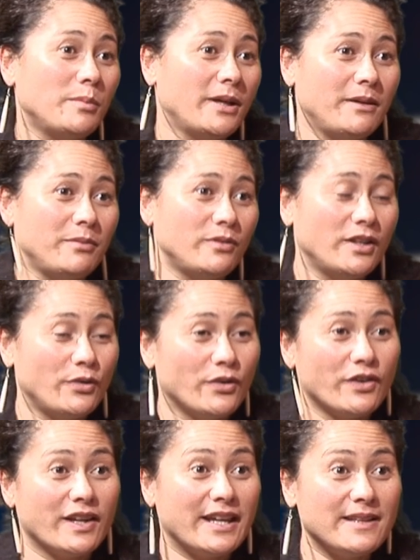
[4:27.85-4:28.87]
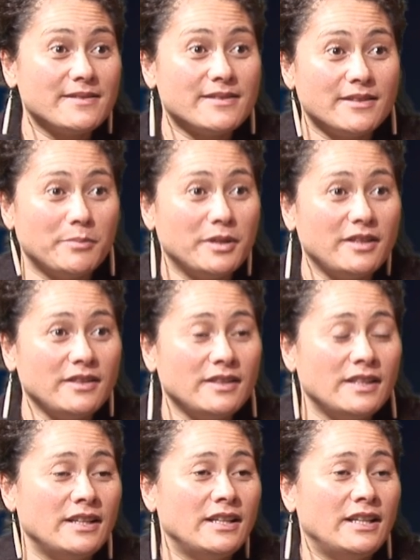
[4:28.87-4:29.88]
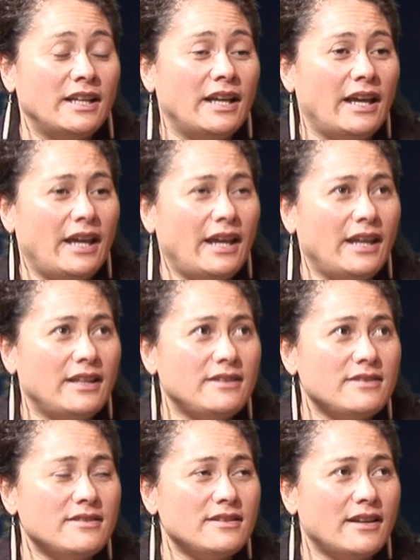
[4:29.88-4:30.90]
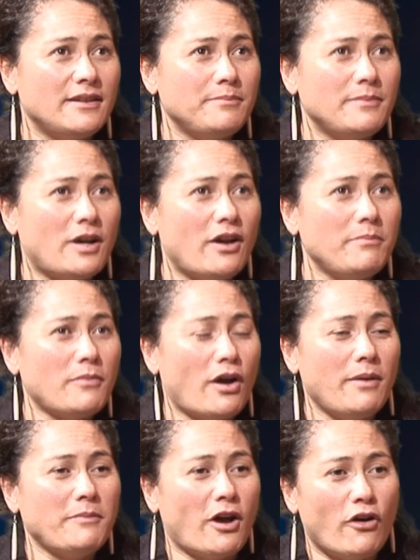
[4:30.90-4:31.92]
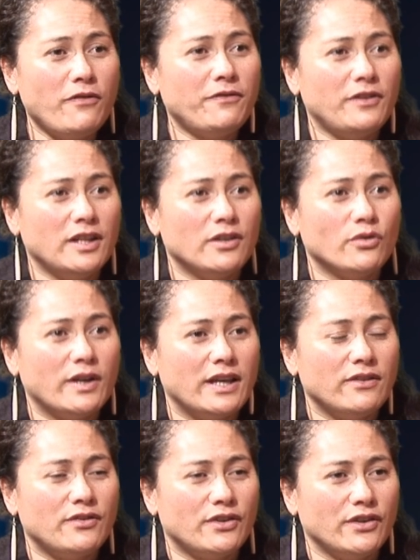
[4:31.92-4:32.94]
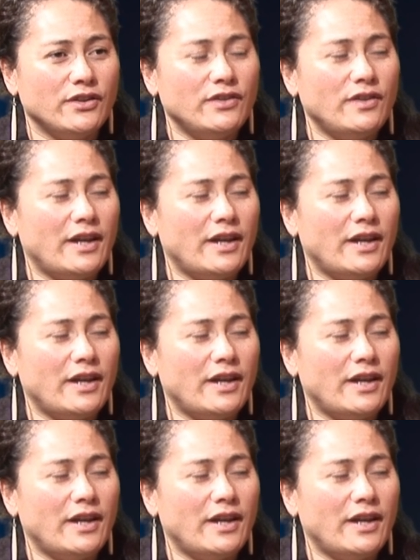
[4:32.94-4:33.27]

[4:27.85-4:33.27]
people who are against the bill. And I'm hopeful it'll get through.